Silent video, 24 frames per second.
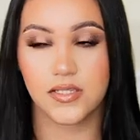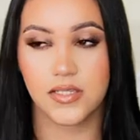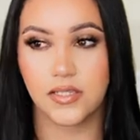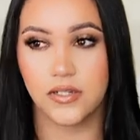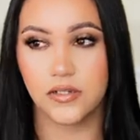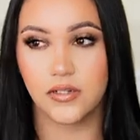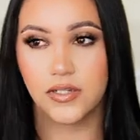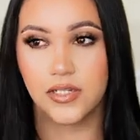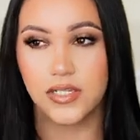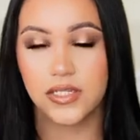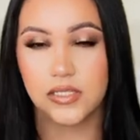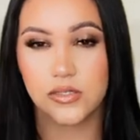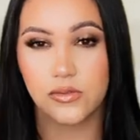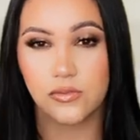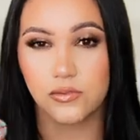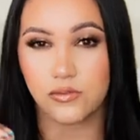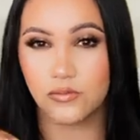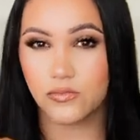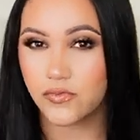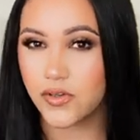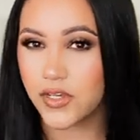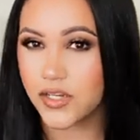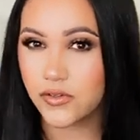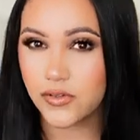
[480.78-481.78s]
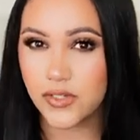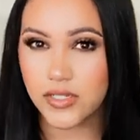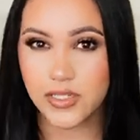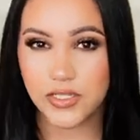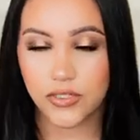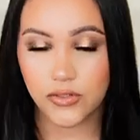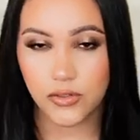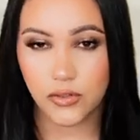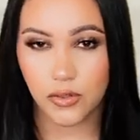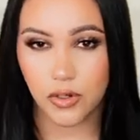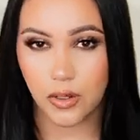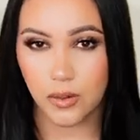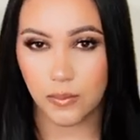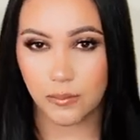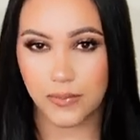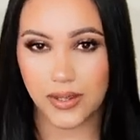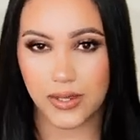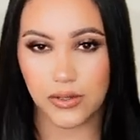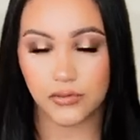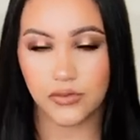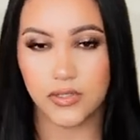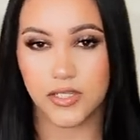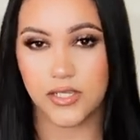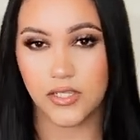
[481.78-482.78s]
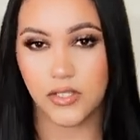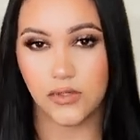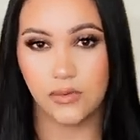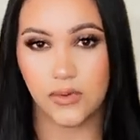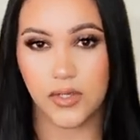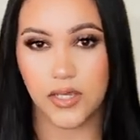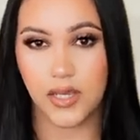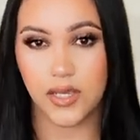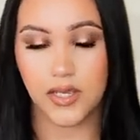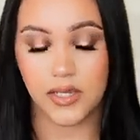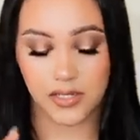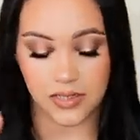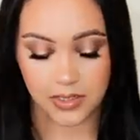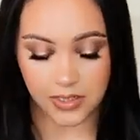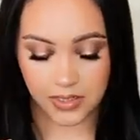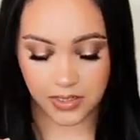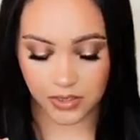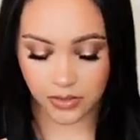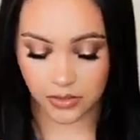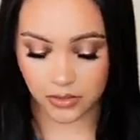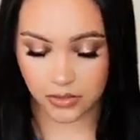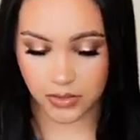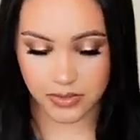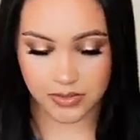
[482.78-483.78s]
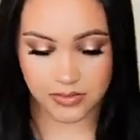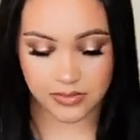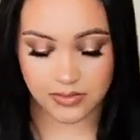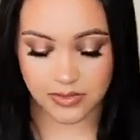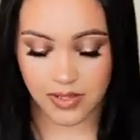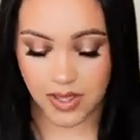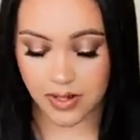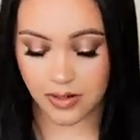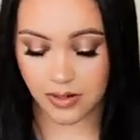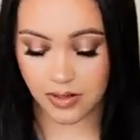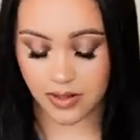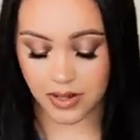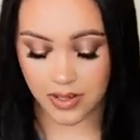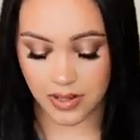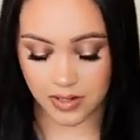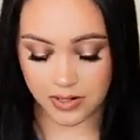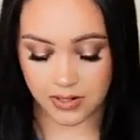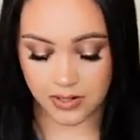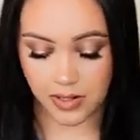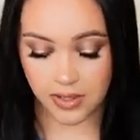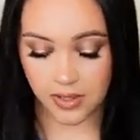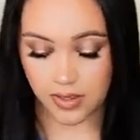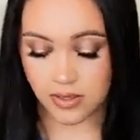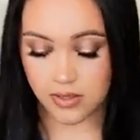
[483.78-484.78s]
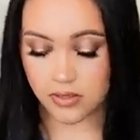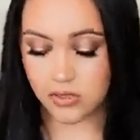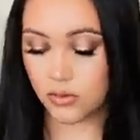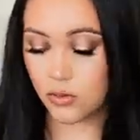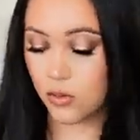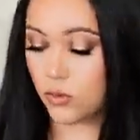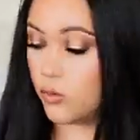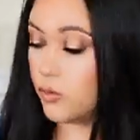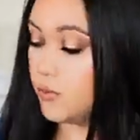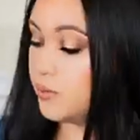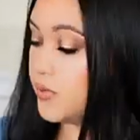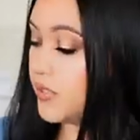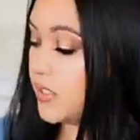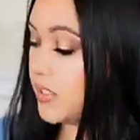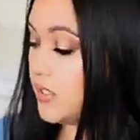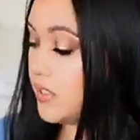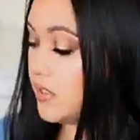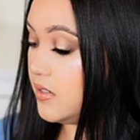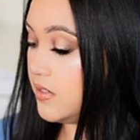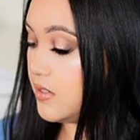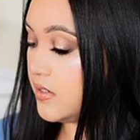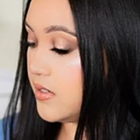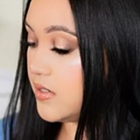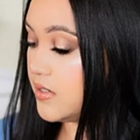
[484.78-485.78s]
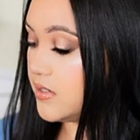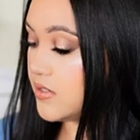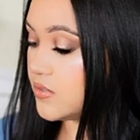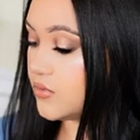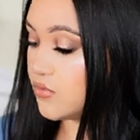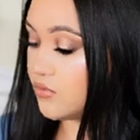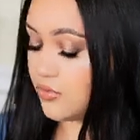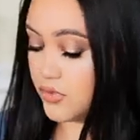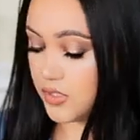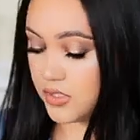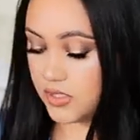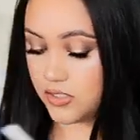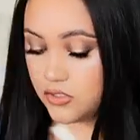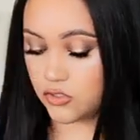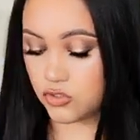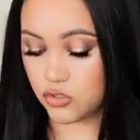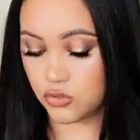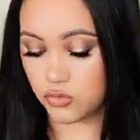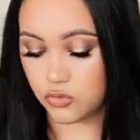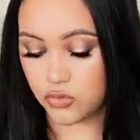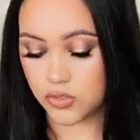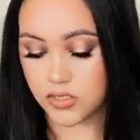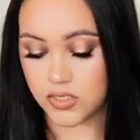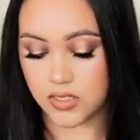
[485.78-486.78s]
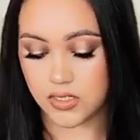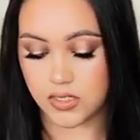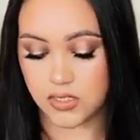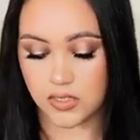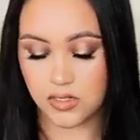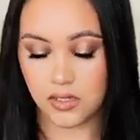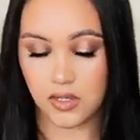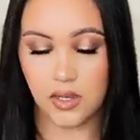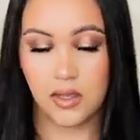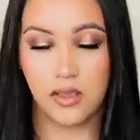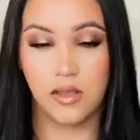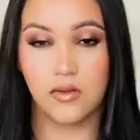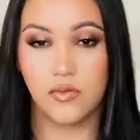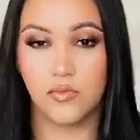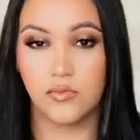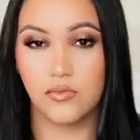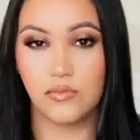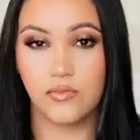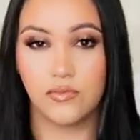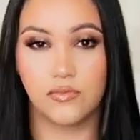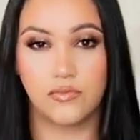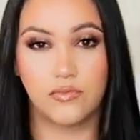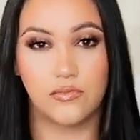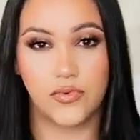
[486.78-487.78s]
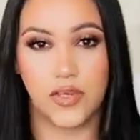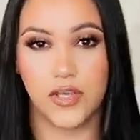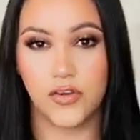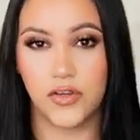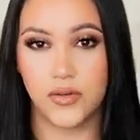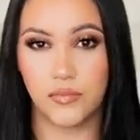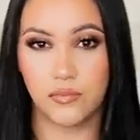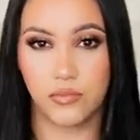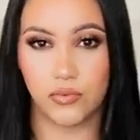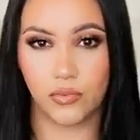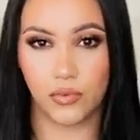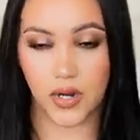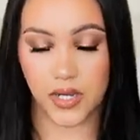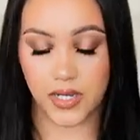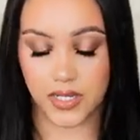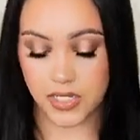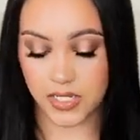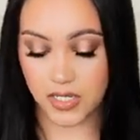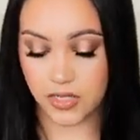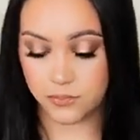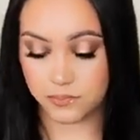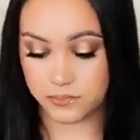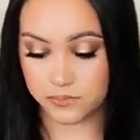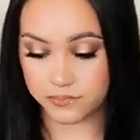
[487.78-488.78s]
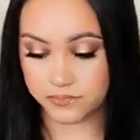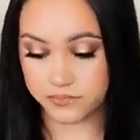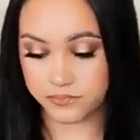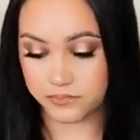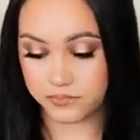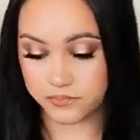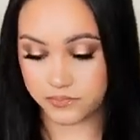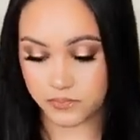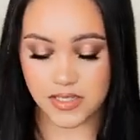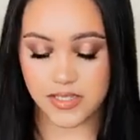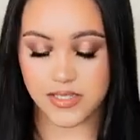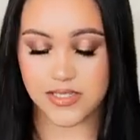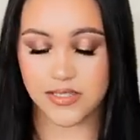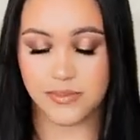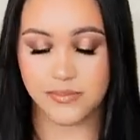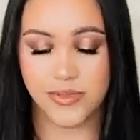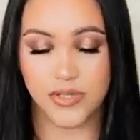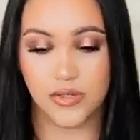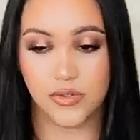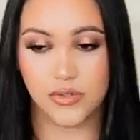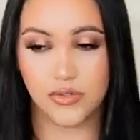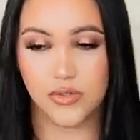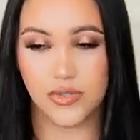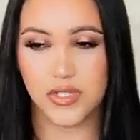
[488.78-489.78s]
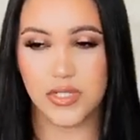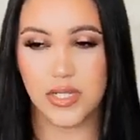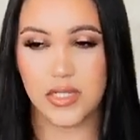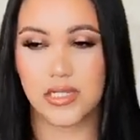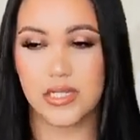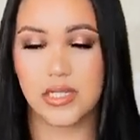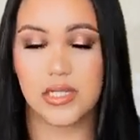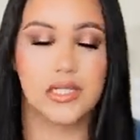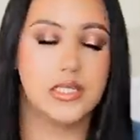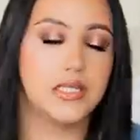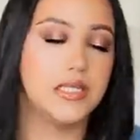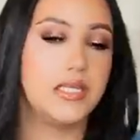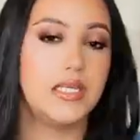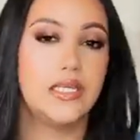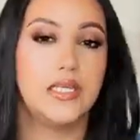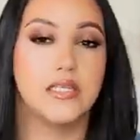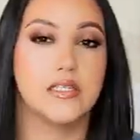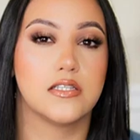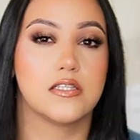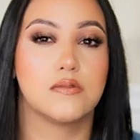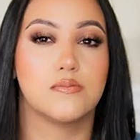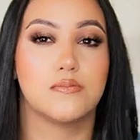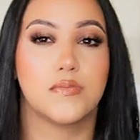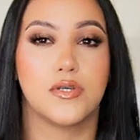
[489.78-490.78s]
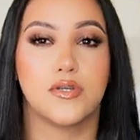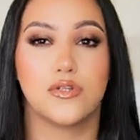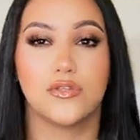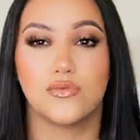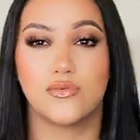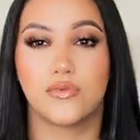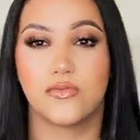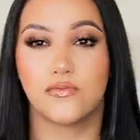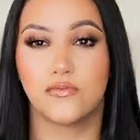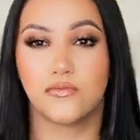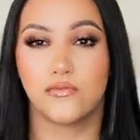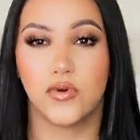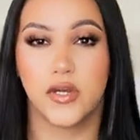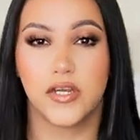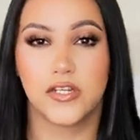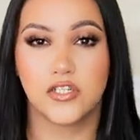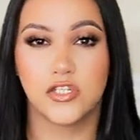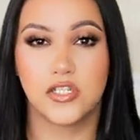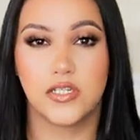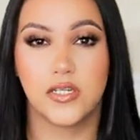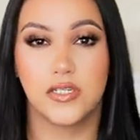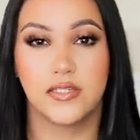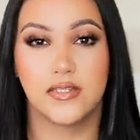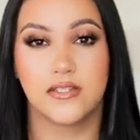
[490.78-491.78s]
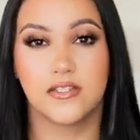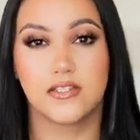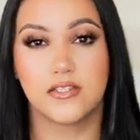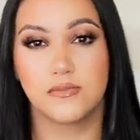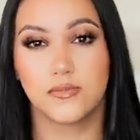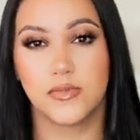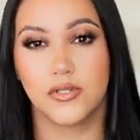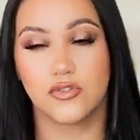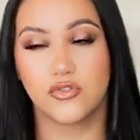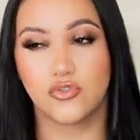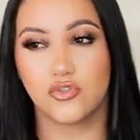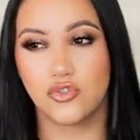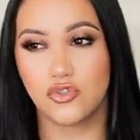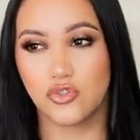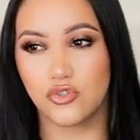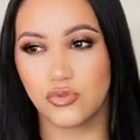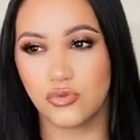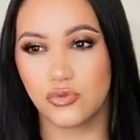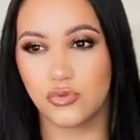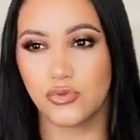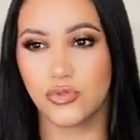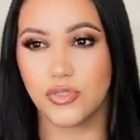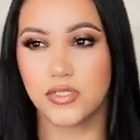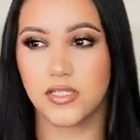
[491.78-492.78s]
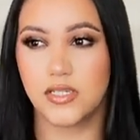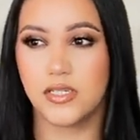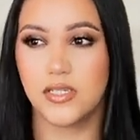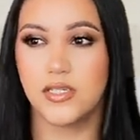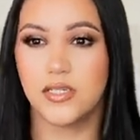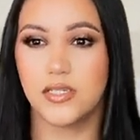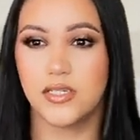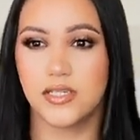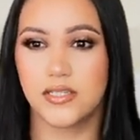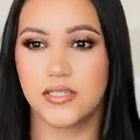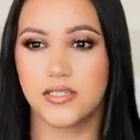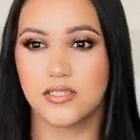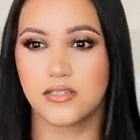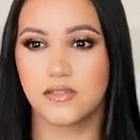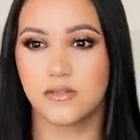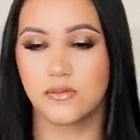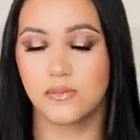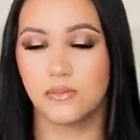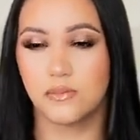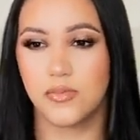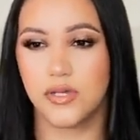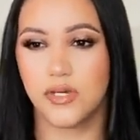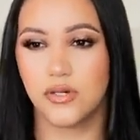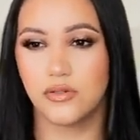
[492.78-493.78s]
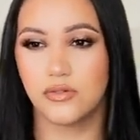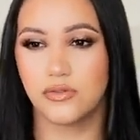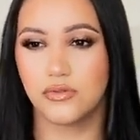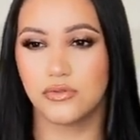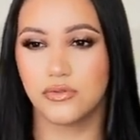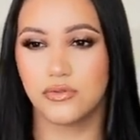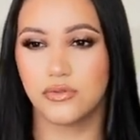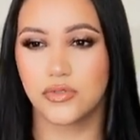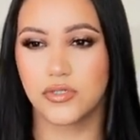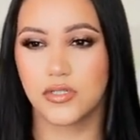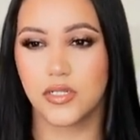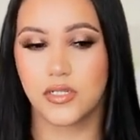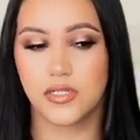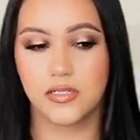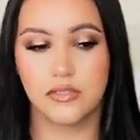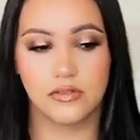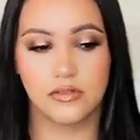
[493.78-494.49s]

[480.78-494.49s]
here. It's very little amount that you get in here. It's not a lot. The opening is really juicy, very bright. This smells clean, it smells refreshing, it smells juicy, it smells